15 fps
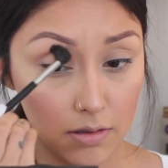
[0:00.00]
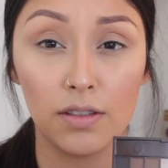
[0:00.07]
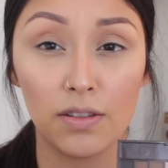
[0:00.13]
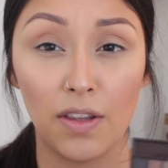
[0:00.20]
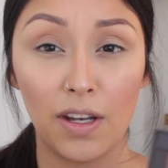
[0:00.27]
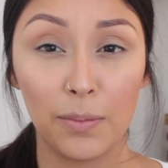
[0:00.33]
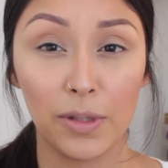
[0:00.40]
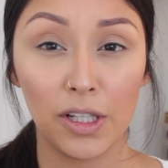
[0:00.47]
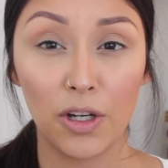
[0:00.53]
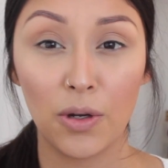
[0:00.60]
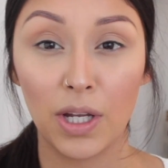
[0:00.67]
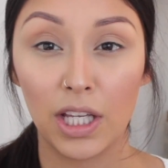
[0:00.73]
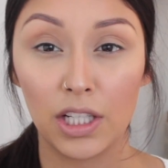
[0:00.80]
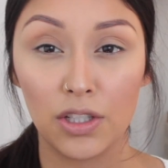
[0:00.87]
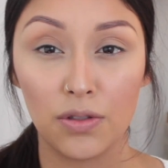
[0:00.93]
So then I'm going to
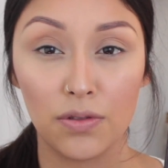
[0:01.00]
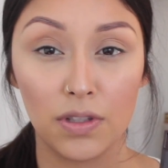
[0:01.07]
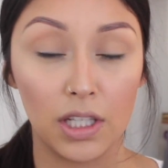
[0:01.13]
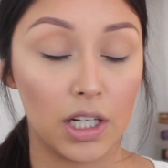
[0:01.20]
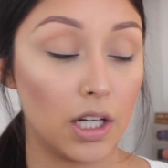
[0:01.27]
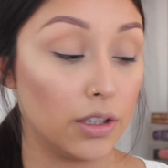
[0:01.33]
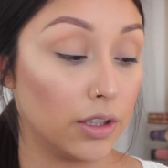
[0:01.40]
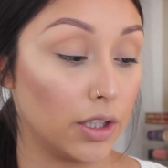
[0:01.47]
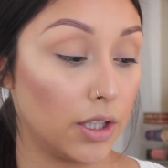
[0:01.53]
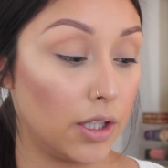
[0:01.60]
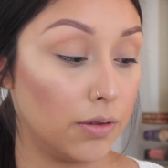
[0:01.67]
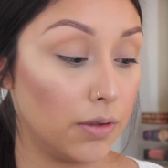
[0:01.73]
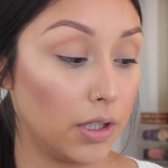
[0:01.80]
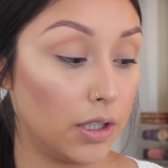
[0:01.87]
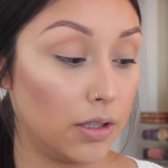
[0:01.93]
go ahead and use the color
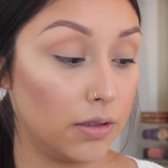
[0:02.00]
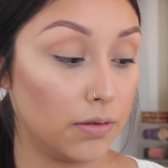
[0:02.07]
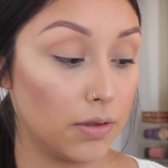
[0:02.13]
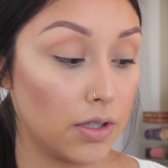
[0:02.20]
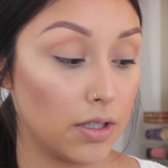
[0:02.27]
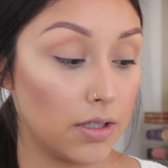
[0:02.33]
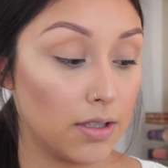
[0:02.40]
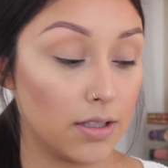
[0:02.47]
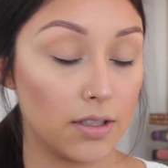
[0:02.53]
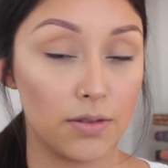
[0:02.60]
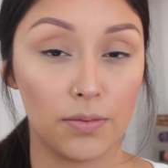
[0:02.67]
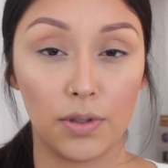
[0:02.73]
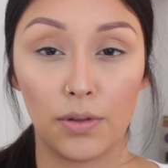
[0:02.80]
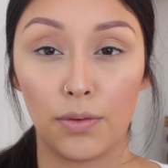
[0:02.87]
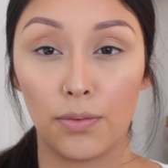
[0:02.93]
Cocoa, which is
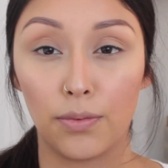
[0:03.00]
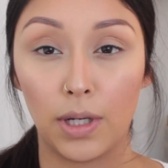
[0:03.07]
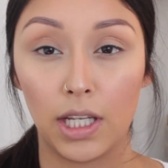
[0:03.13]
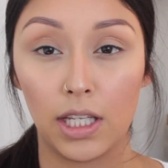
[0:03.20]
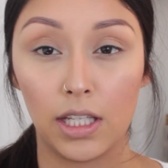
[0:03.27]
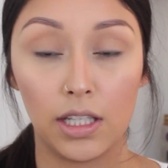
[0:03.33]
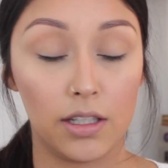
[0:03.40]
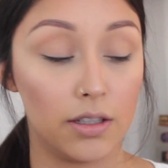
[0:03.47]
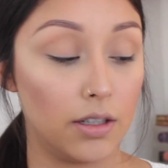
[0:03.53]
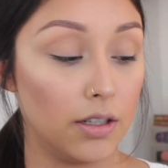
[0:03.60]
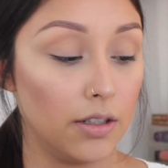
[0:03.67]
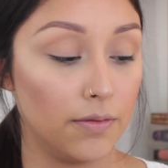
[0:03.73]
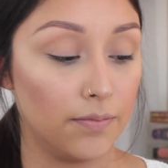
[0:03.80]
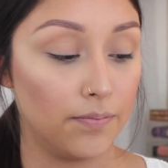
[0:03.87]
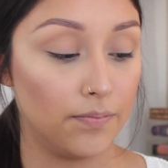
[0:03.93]
this one right
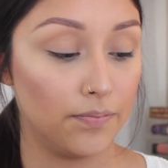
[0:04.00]
here.